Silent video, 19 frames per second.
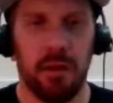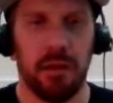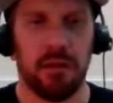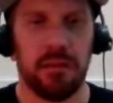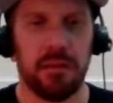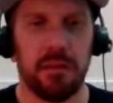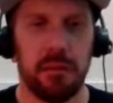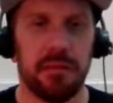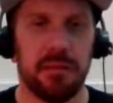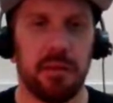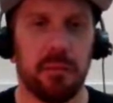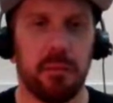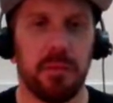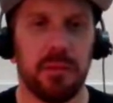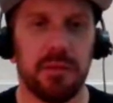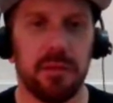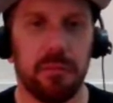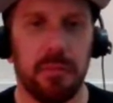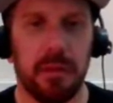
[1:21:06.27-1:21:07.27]
And someone said
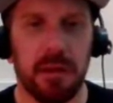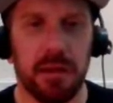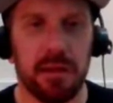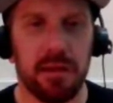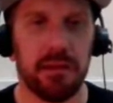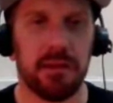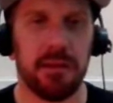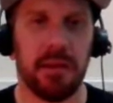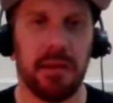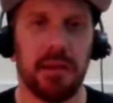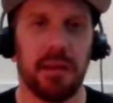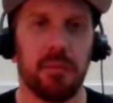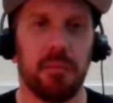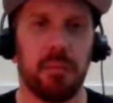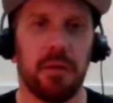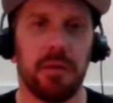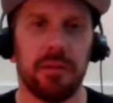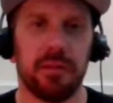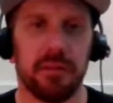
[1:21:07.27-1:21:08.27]
we should make it the TNA
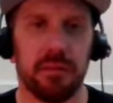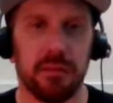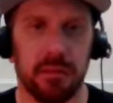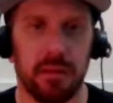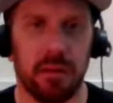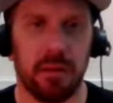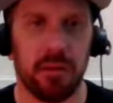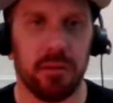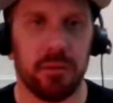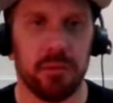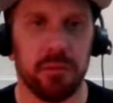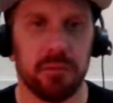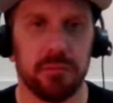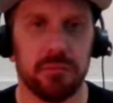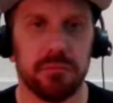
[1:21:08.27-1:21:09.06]
Plus title.